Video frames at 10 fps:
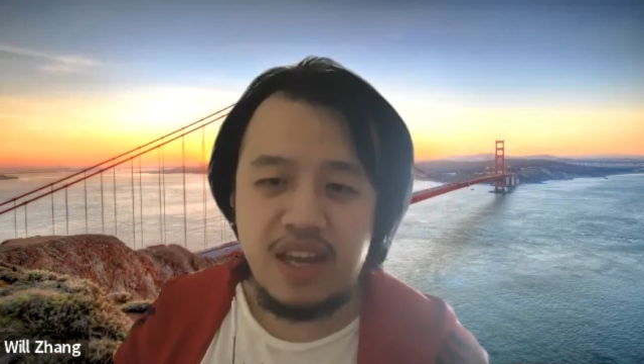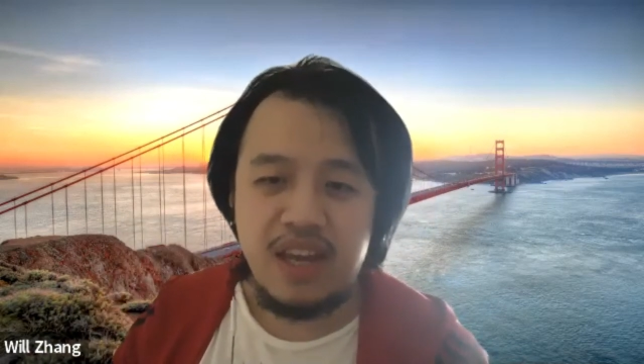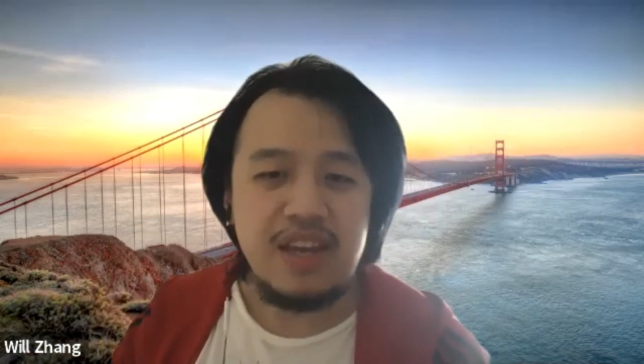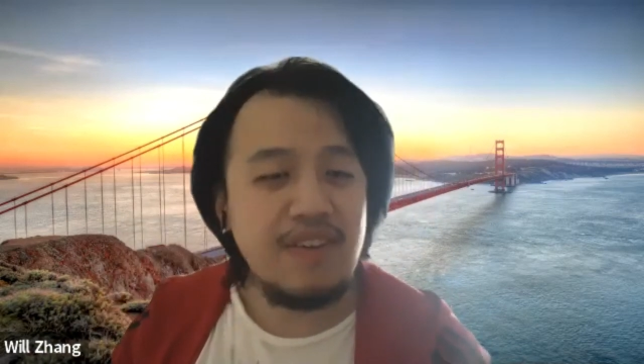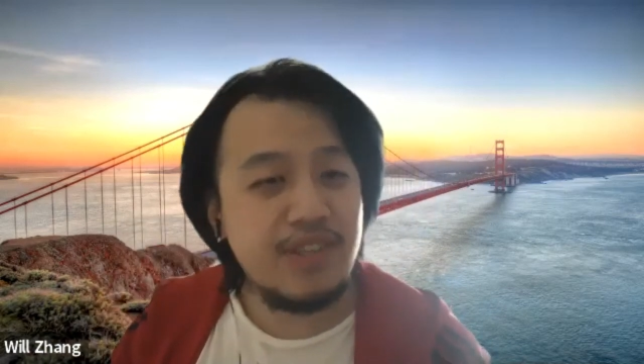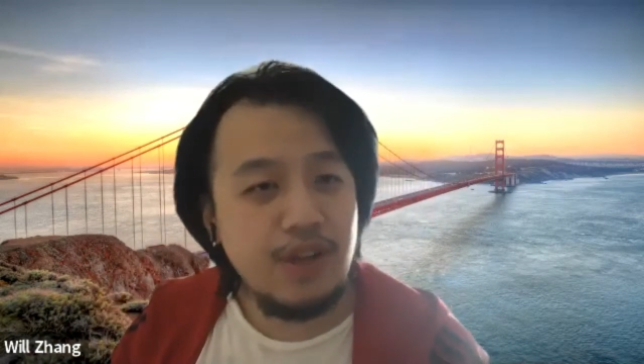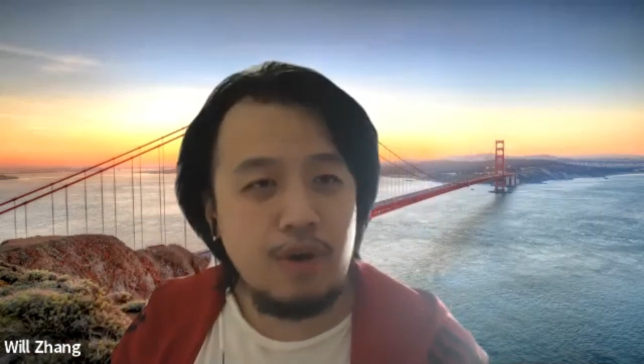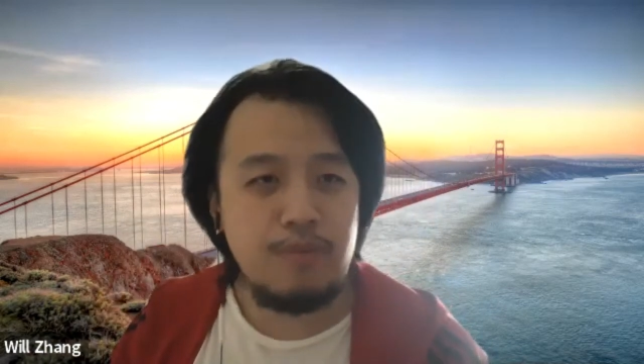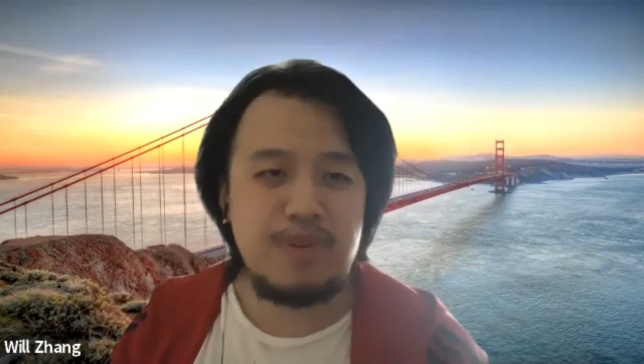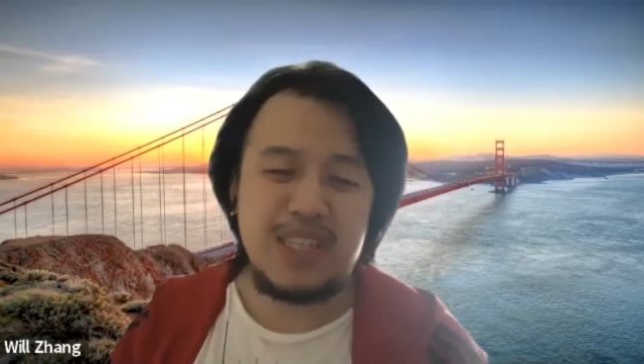If
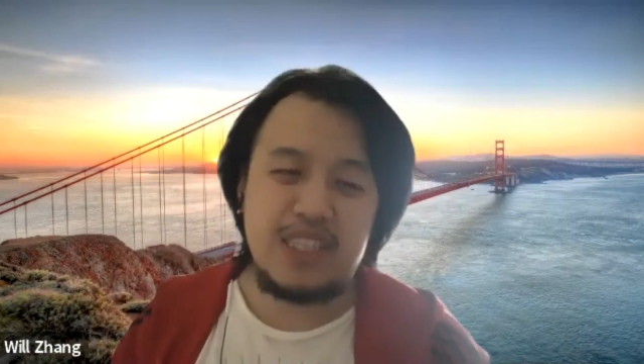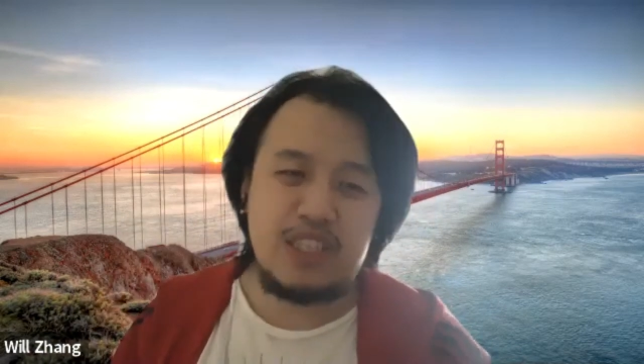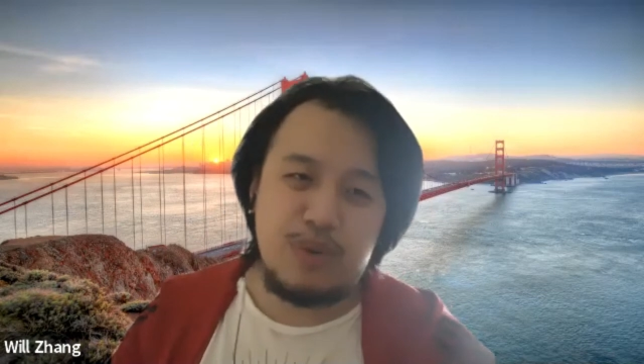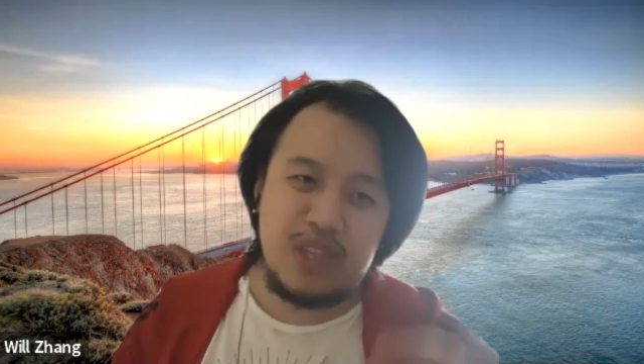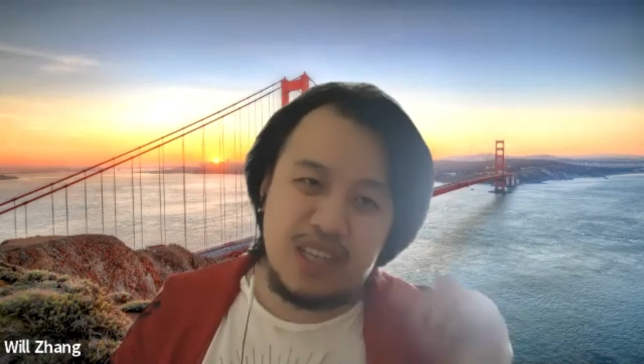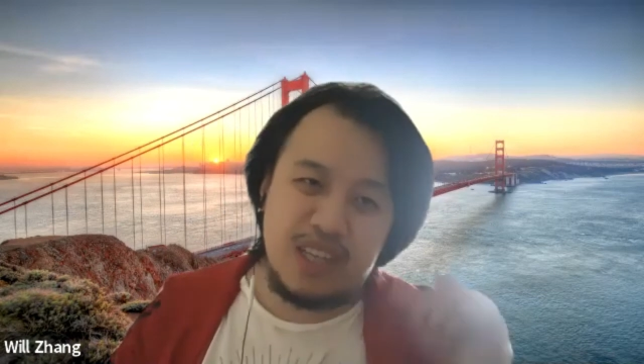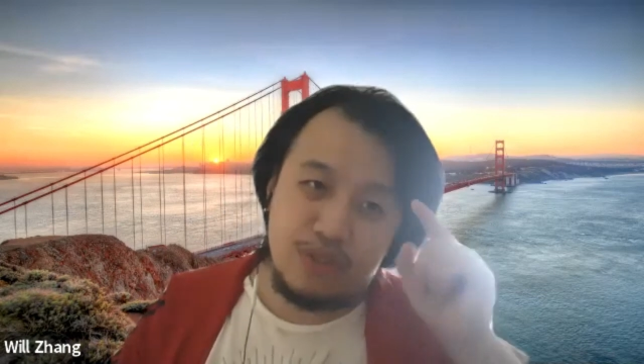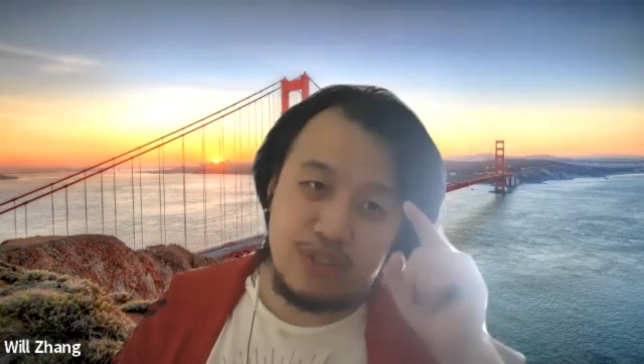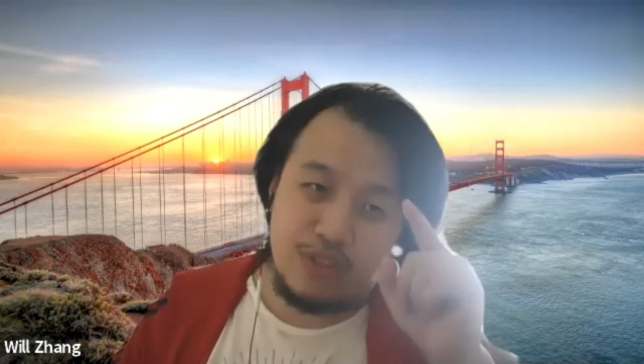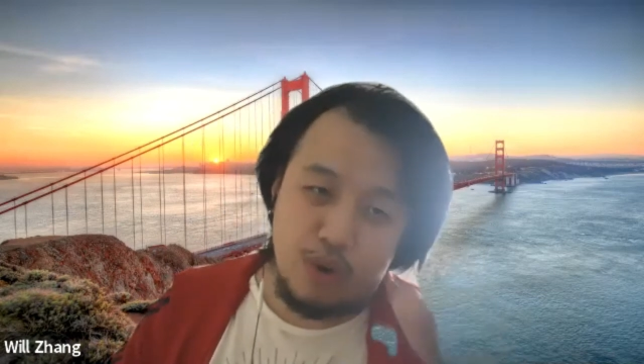so, please share with us your
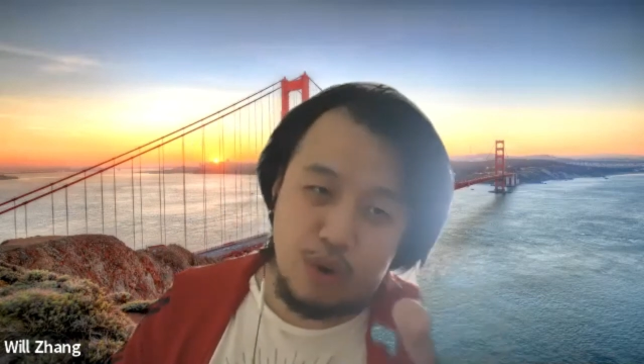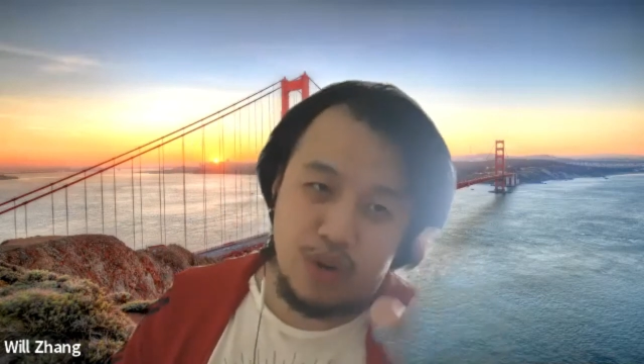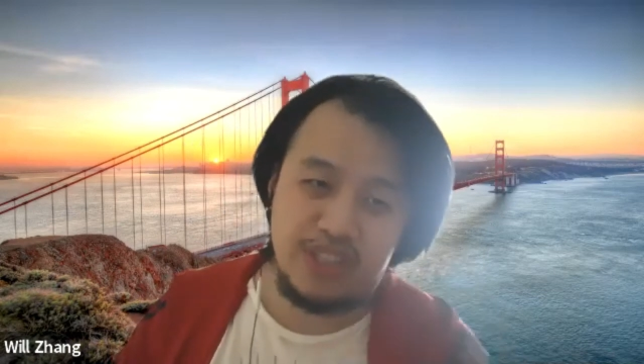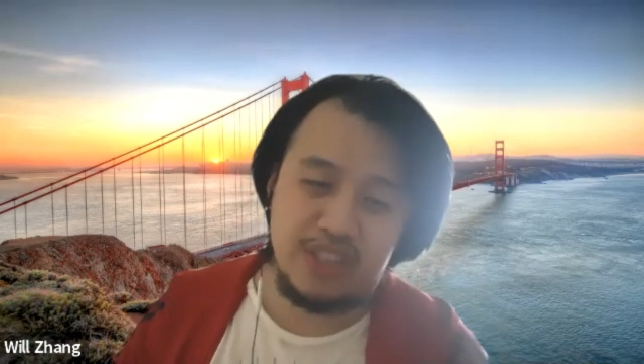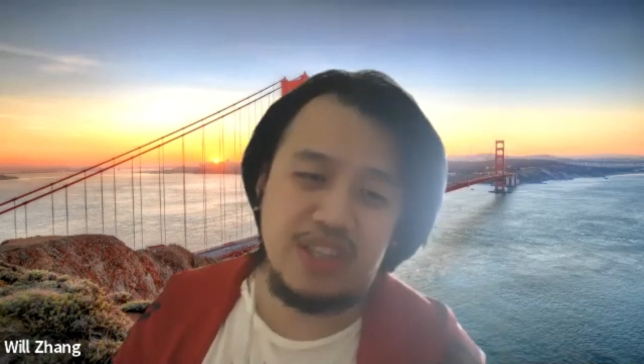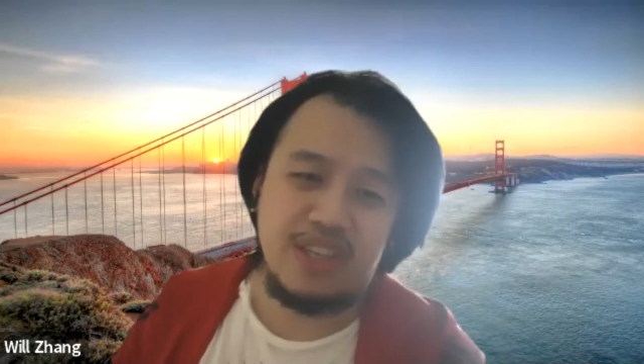stories.